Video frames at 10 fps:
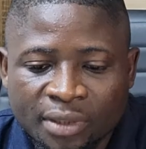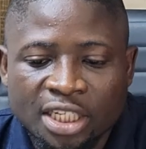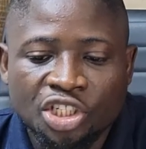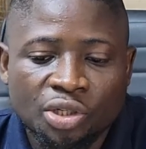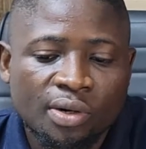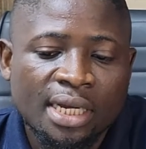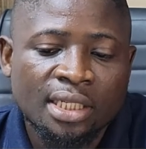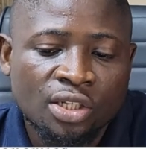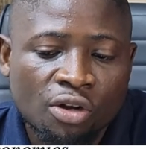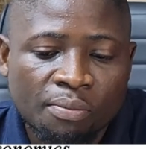
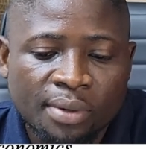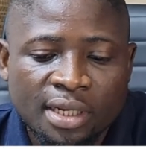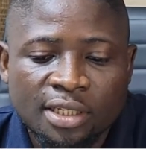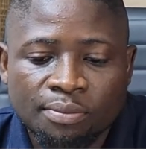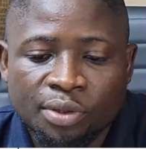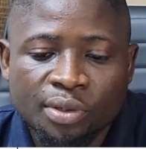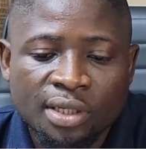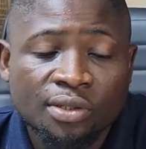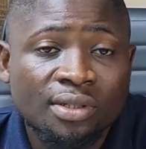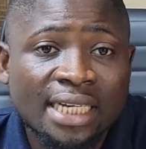insurance companies building
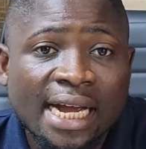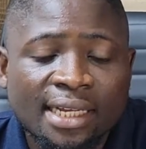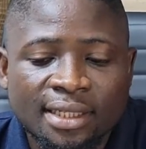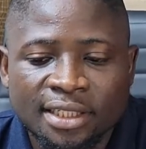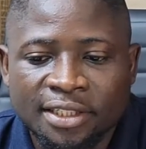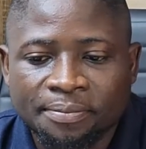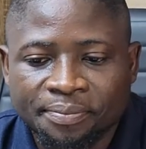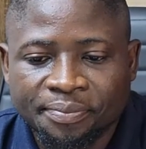societies